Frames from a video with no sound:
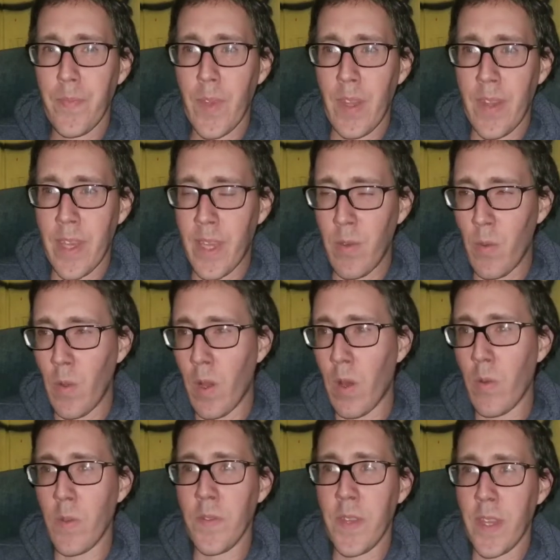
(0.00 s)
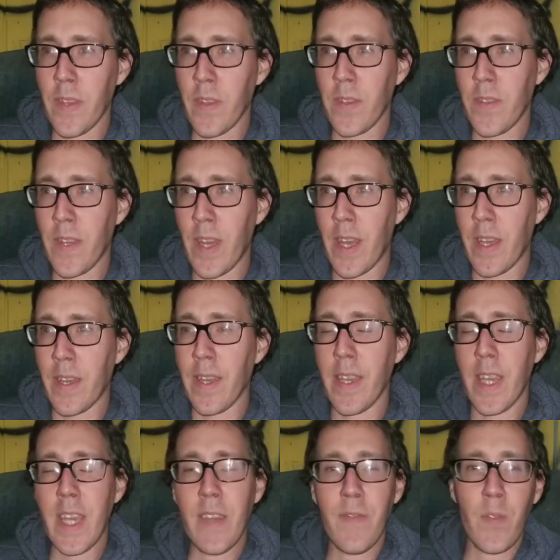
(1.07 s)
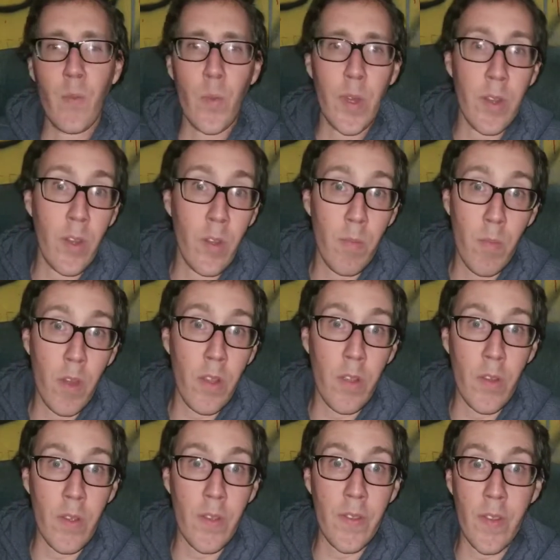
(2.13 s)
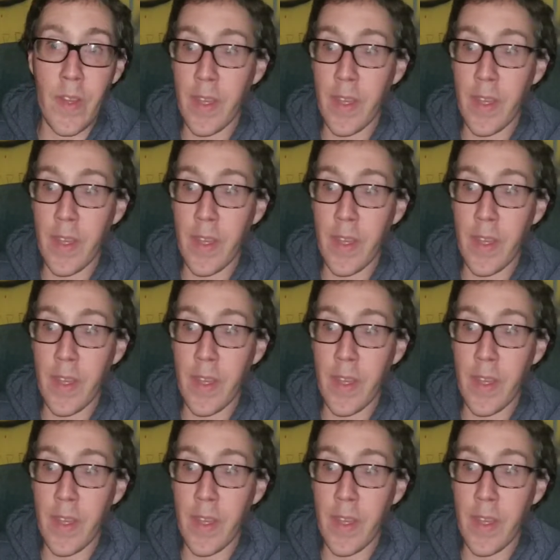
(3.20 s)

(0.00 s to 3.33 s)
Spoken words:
Nikki will always take her side, even when her mother is